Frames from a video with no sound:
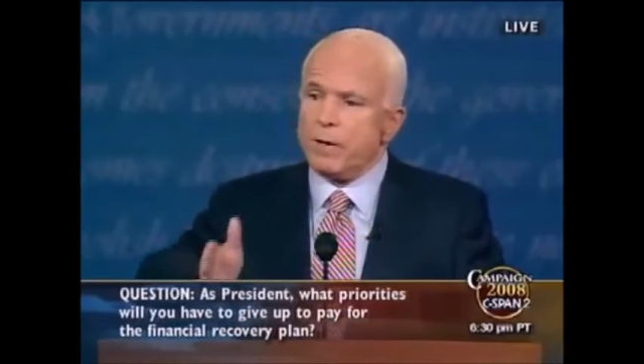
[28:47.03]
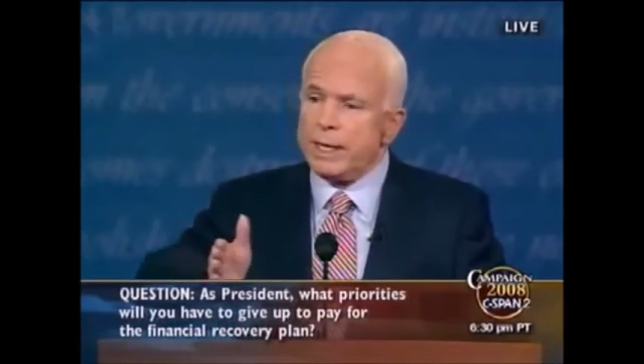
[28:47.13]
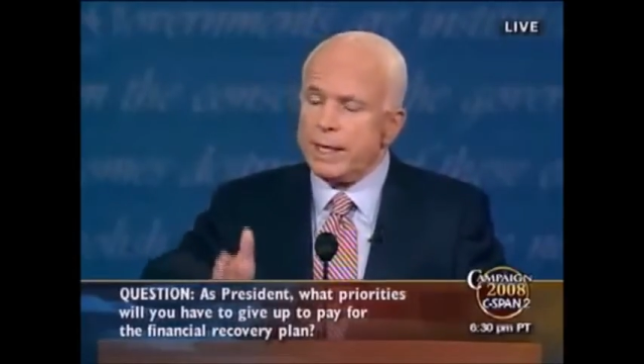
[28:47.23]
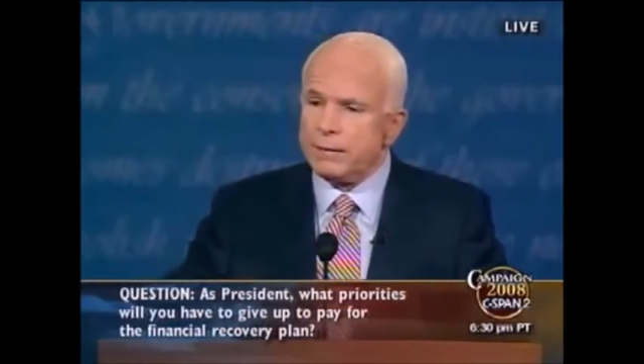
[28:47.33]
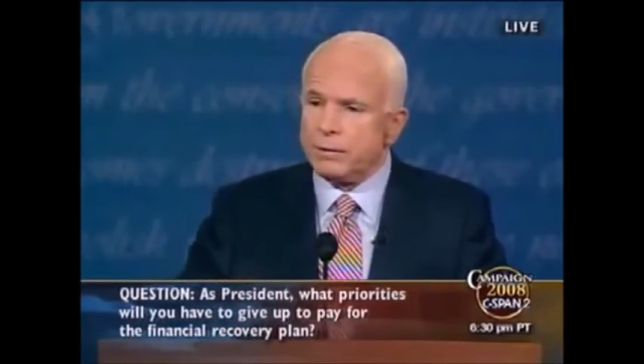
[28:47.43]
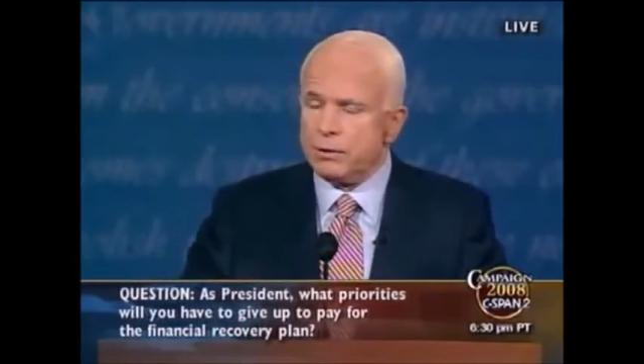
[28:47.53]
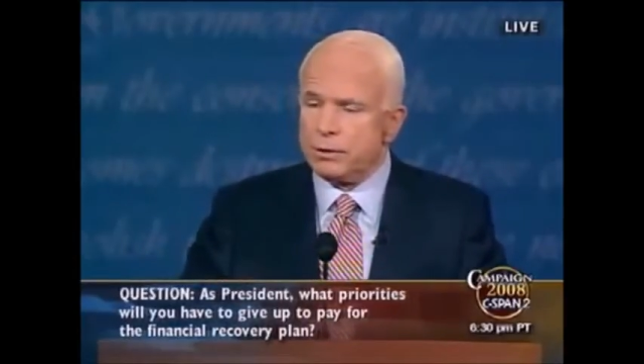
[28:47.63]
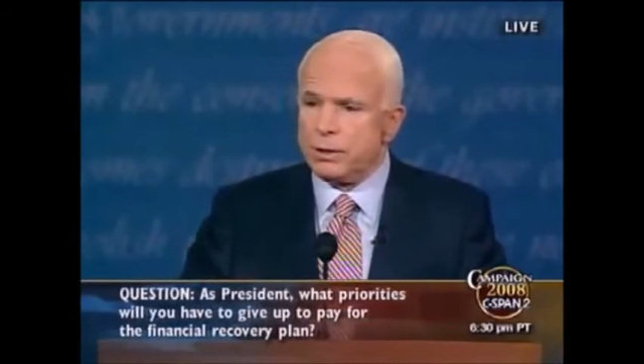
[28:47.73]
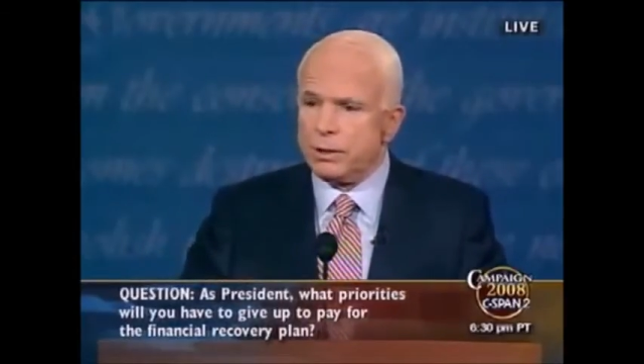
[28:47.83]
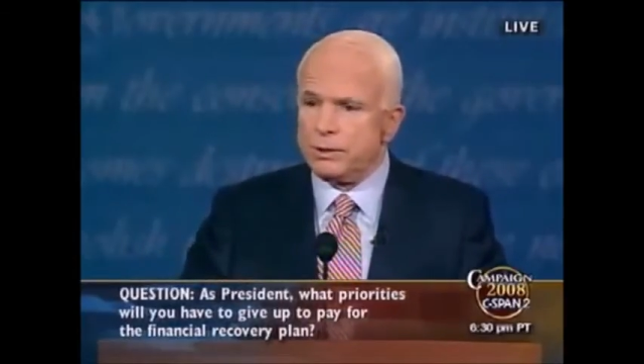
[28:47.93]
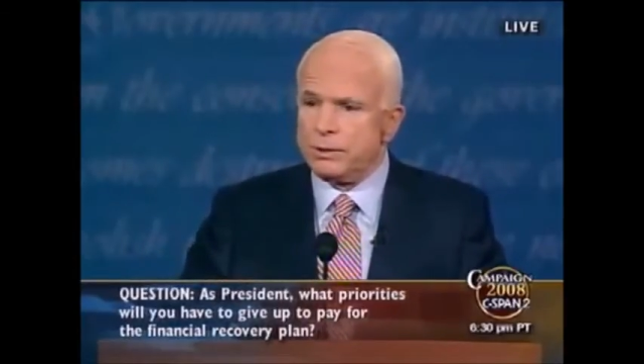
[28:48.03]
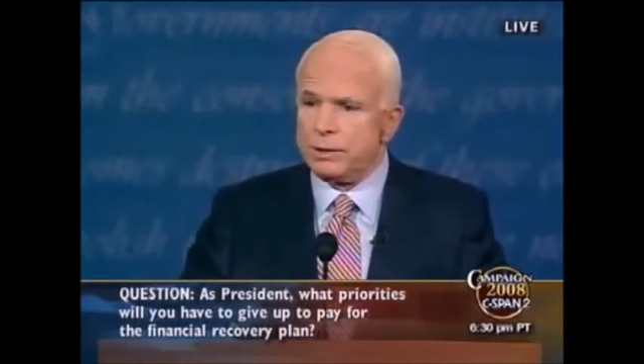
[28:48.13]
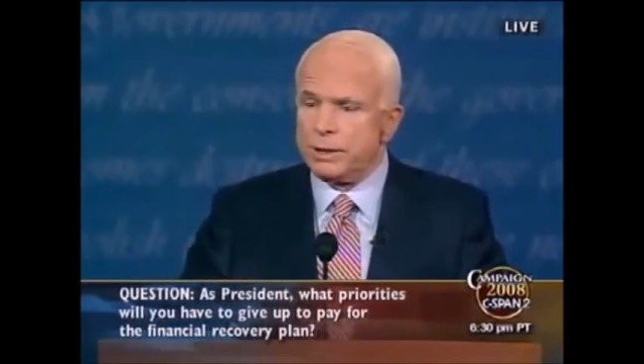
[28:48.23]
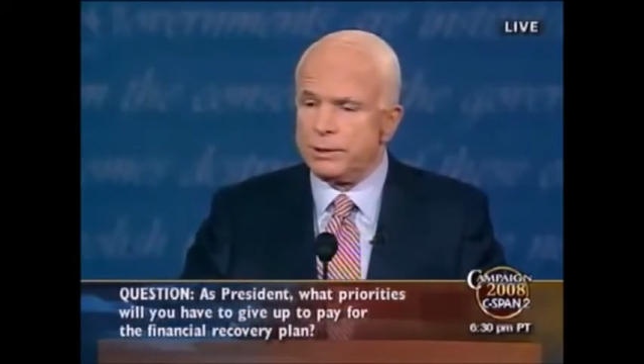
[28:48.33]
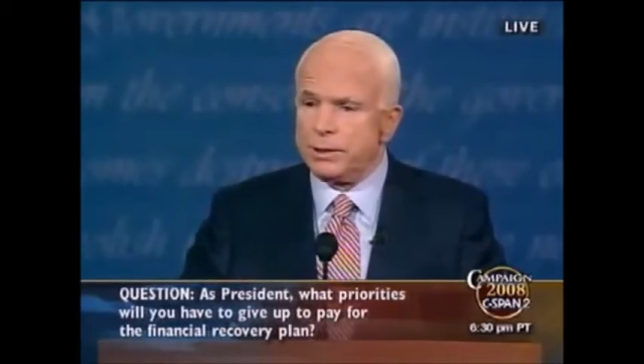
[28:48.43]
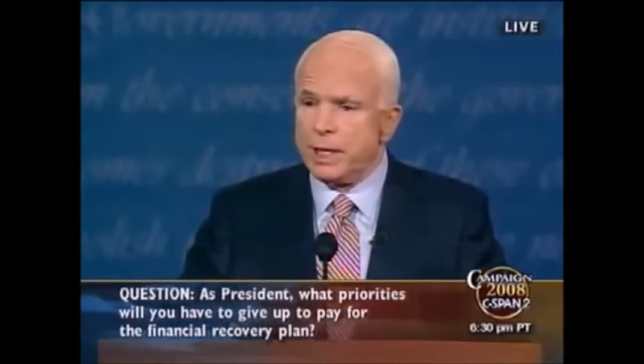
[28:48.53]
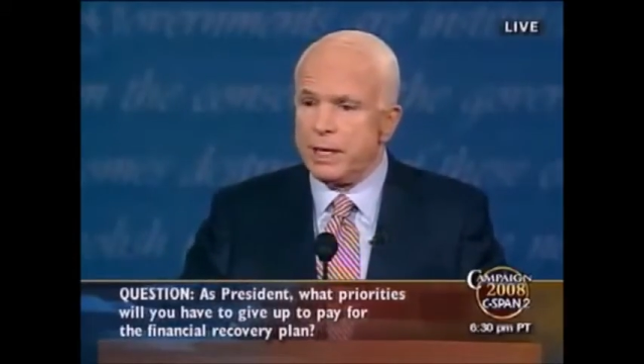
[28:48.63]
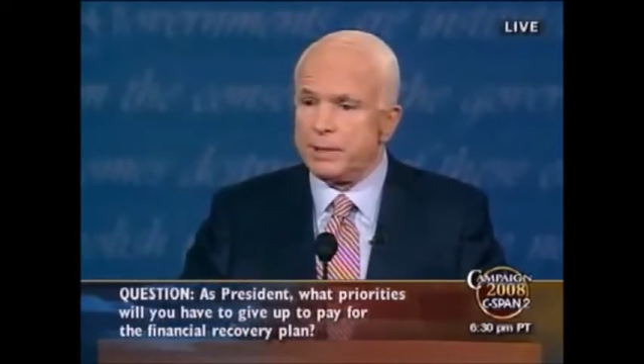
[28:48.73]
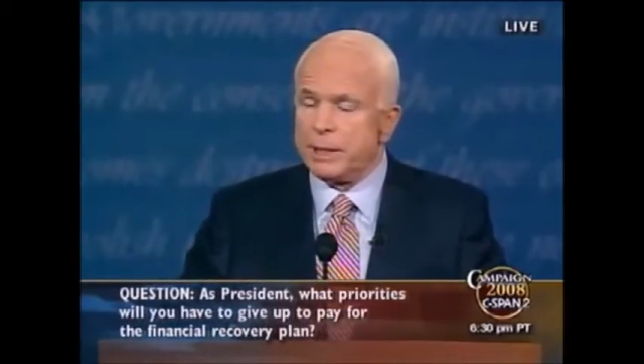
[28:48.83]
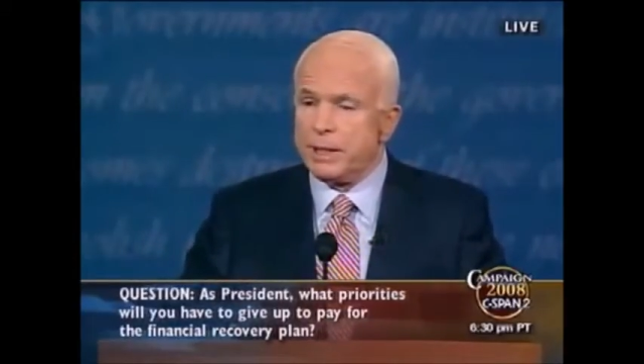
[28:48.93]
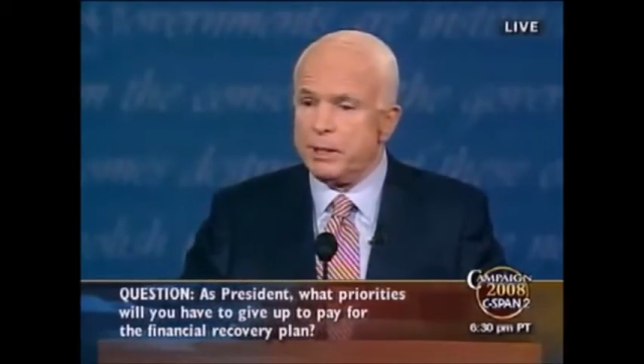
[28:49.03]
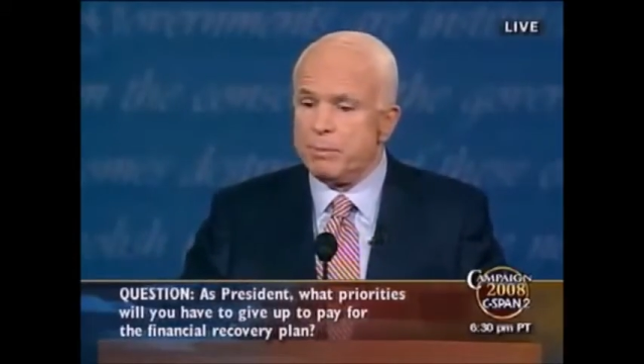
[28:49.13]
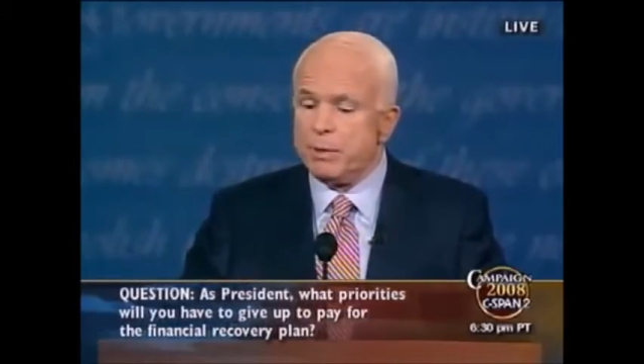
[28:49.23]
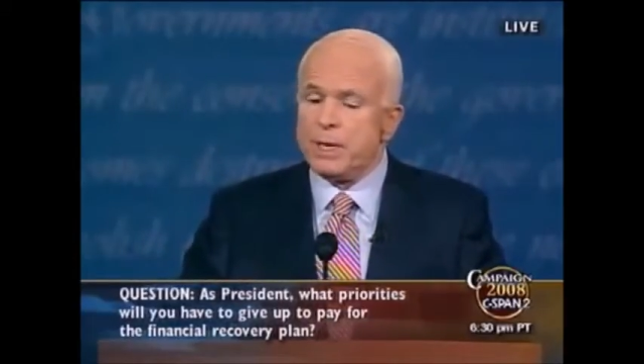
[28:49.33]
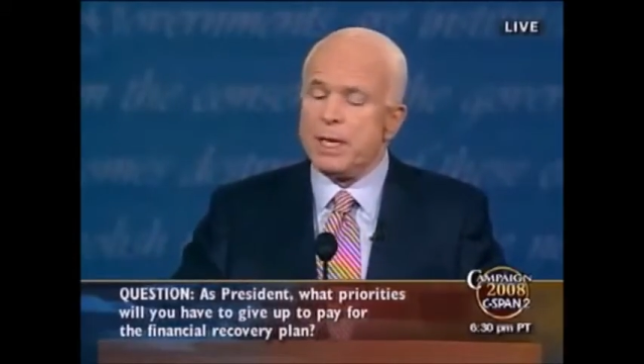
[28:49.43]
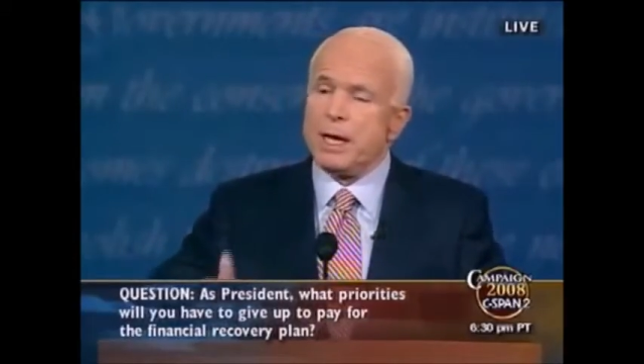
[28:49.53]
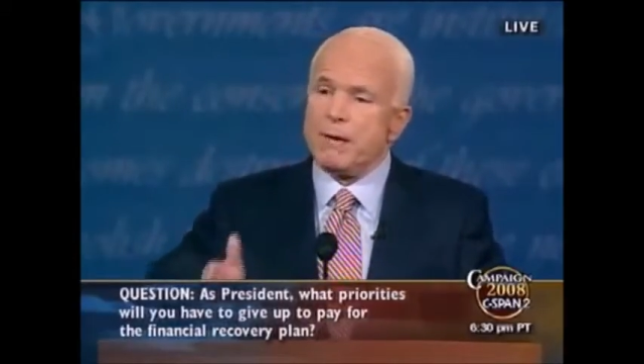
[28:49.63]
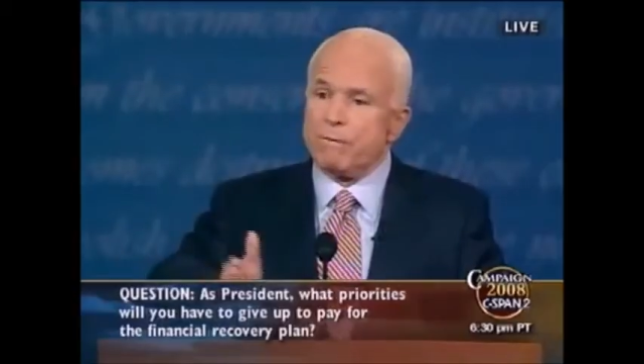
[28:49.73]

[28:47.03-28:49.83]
and find out those that are doing their job and keep them,